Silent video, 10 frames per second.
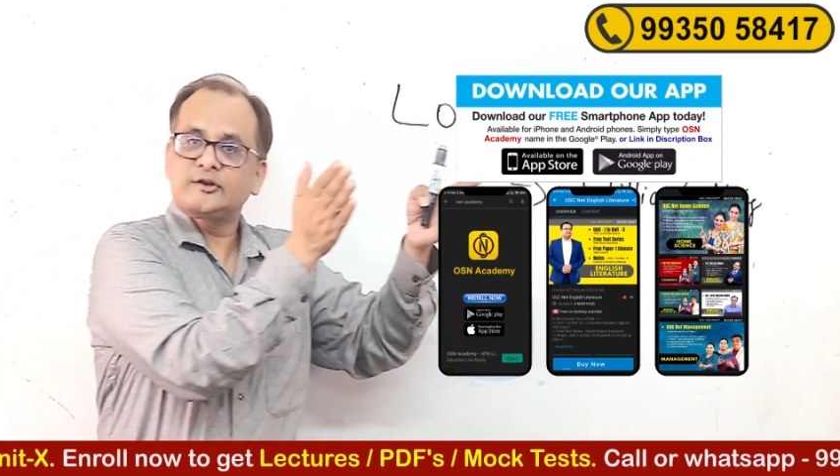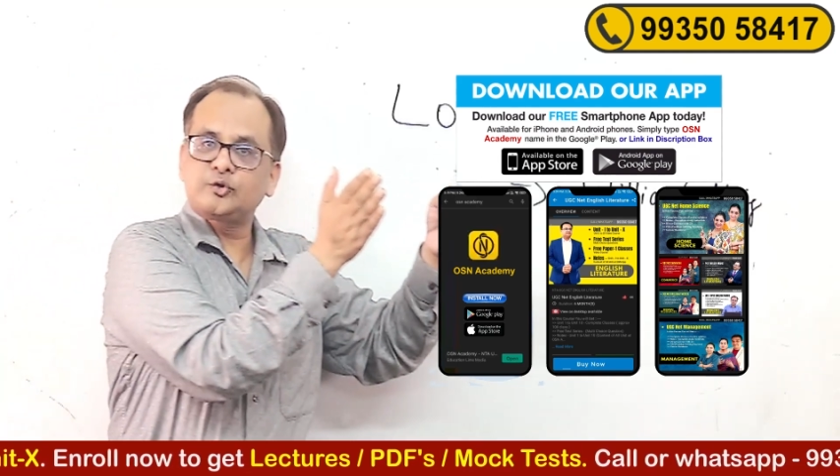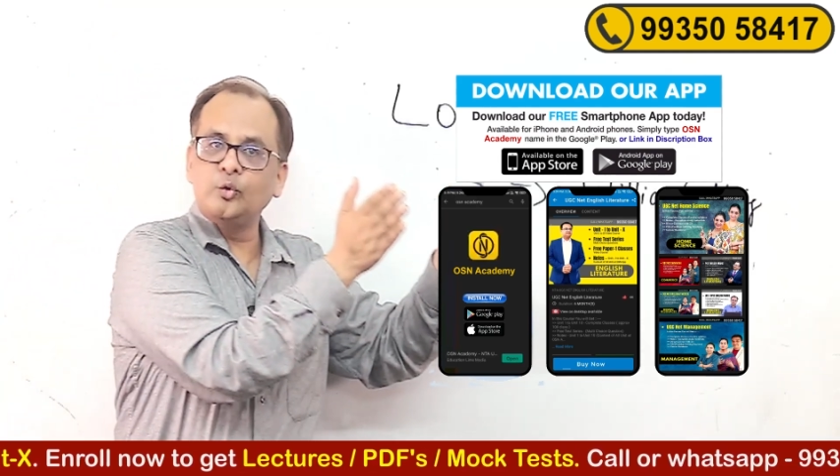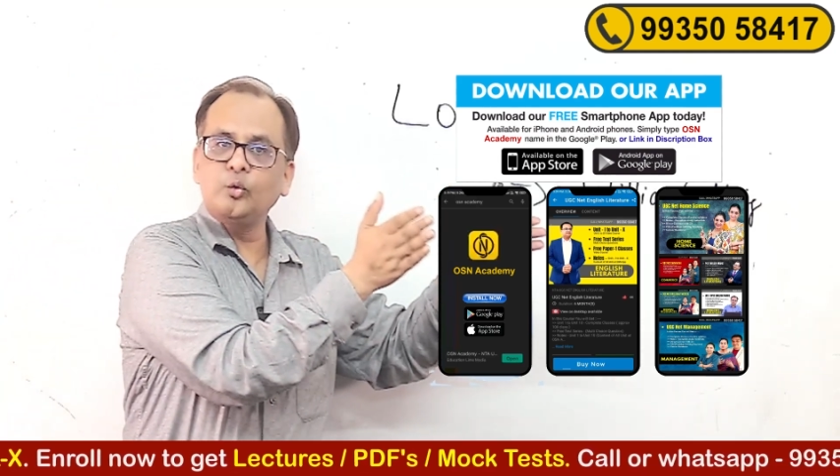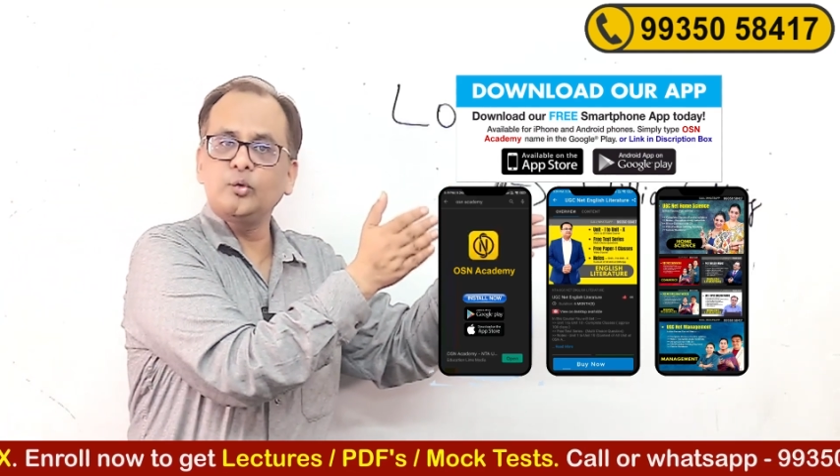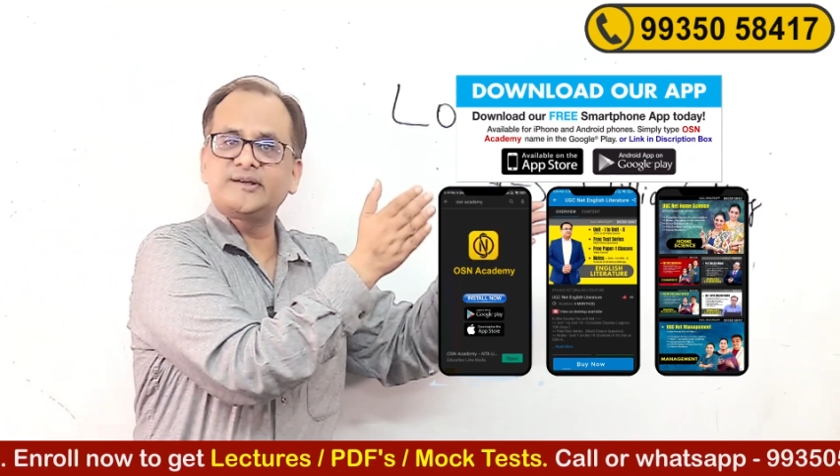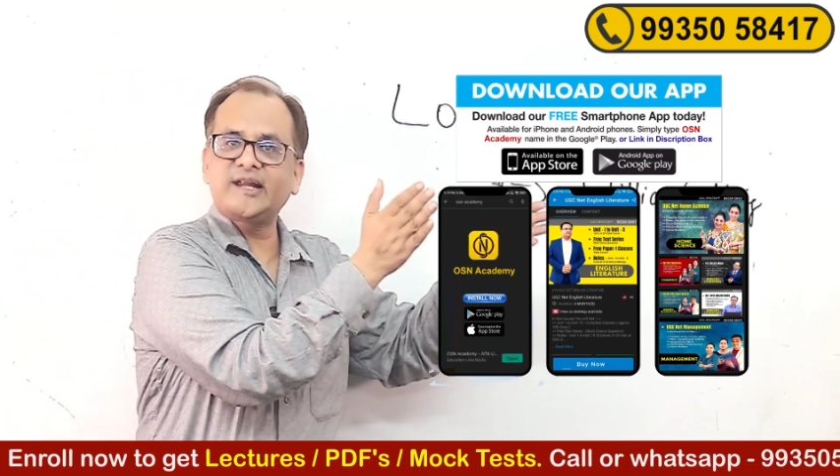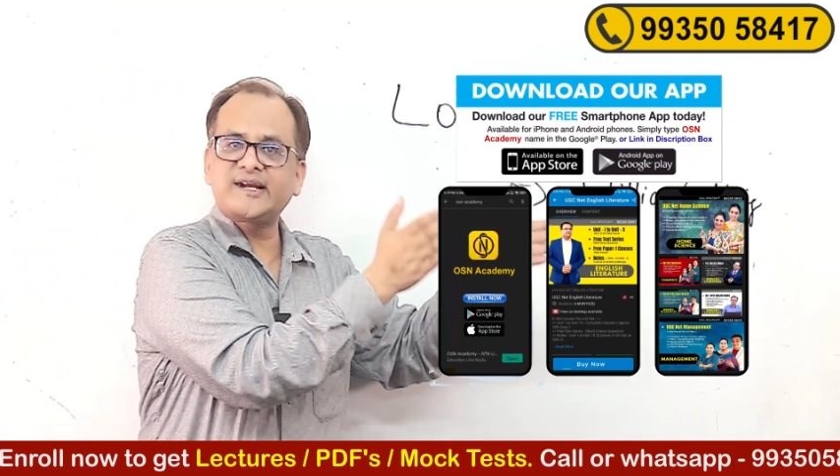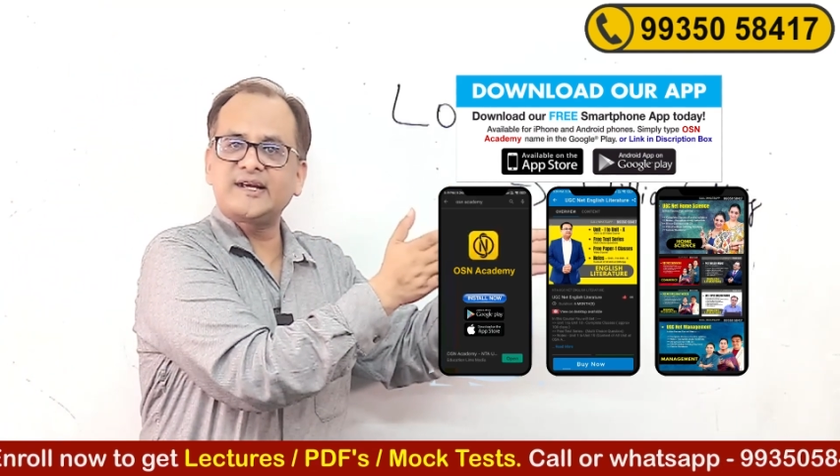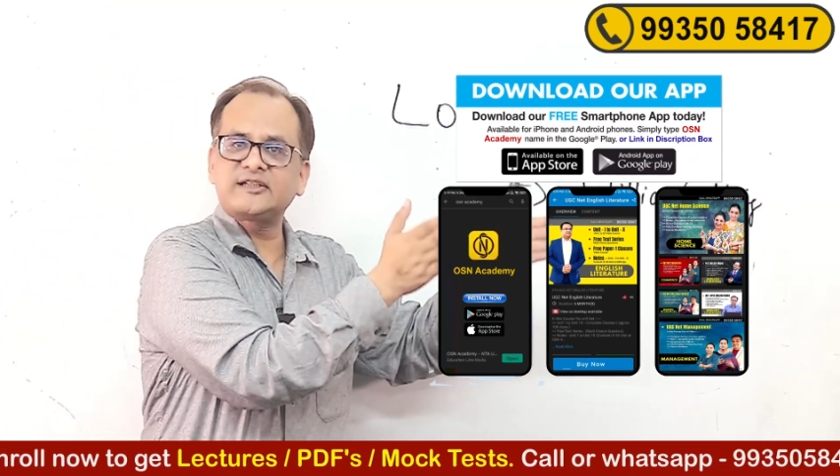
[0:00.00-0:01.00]
2
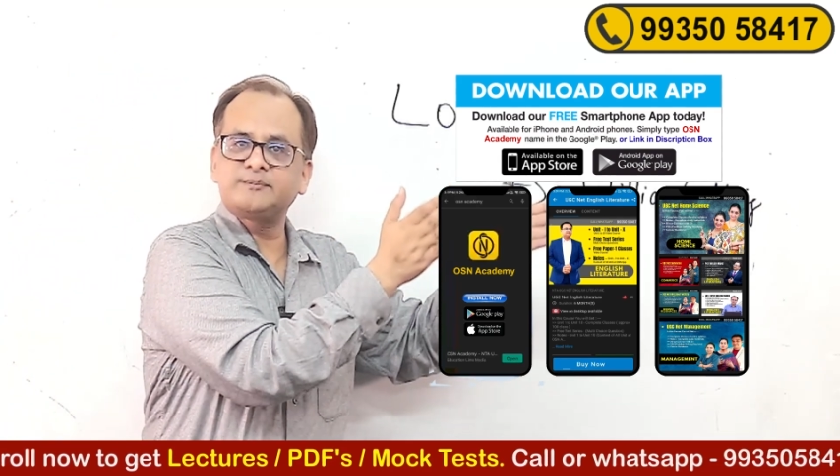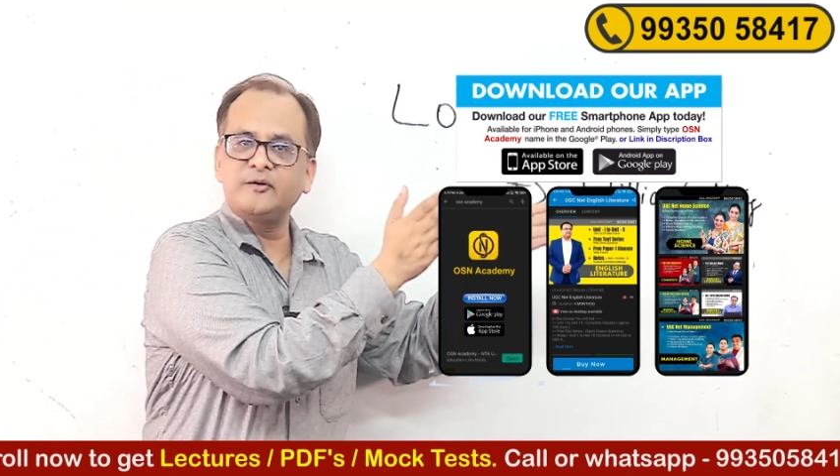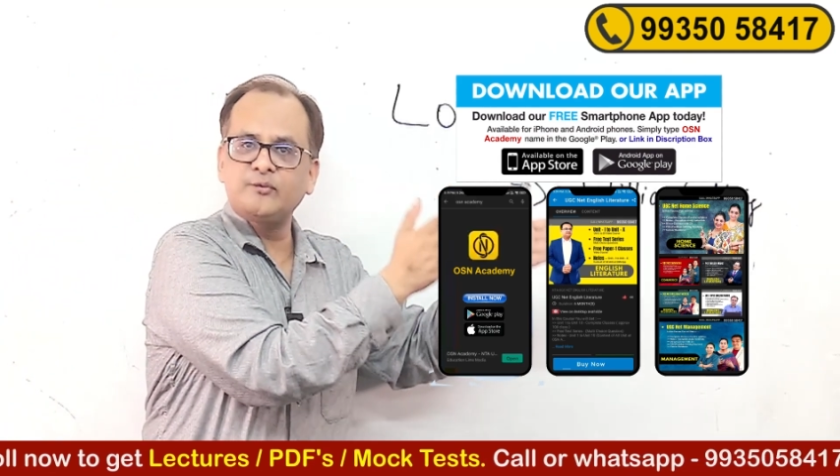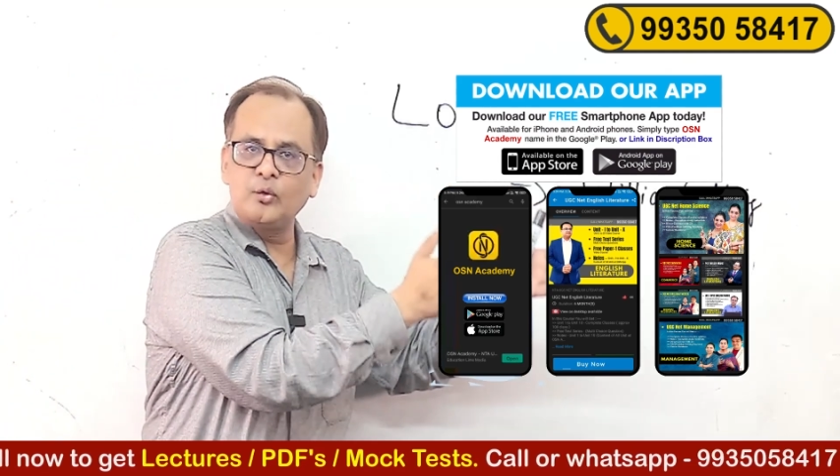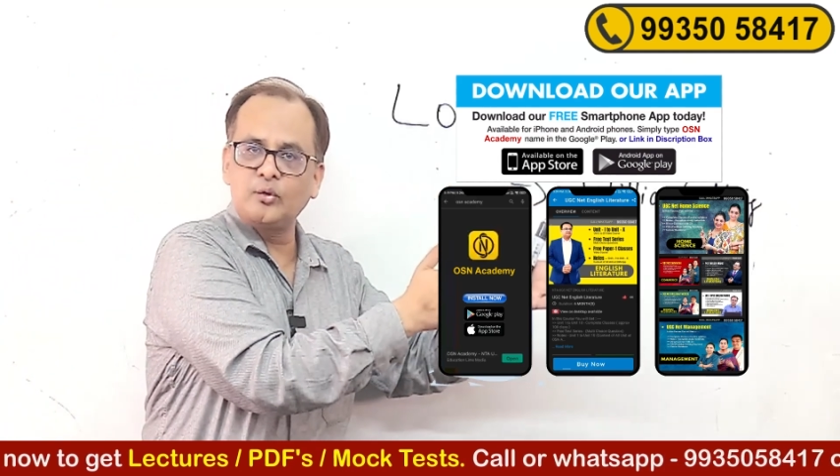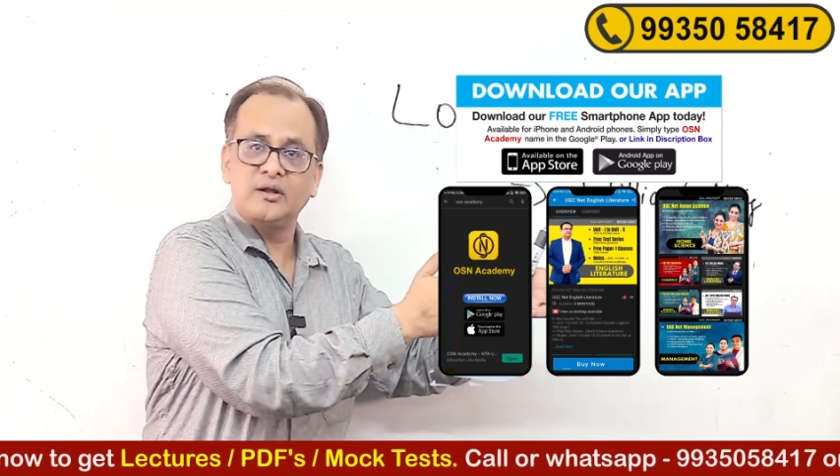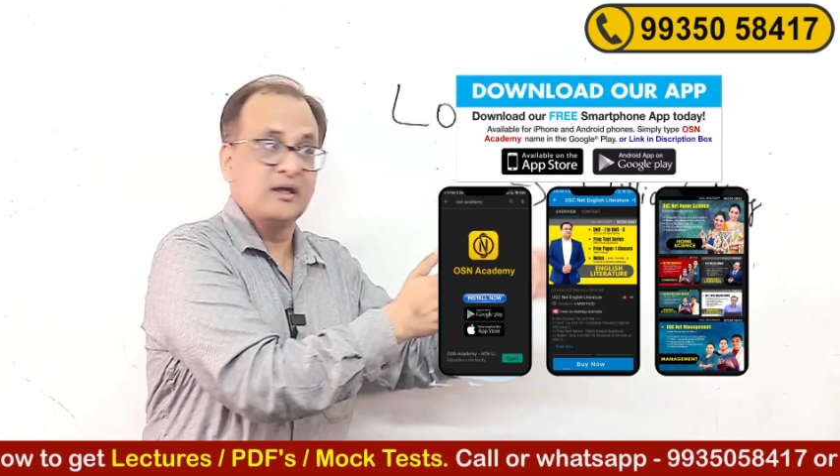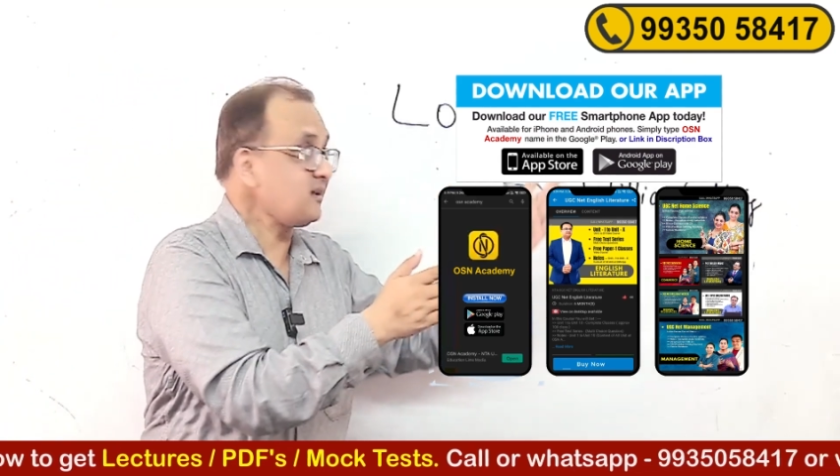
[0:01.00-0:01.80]
decades before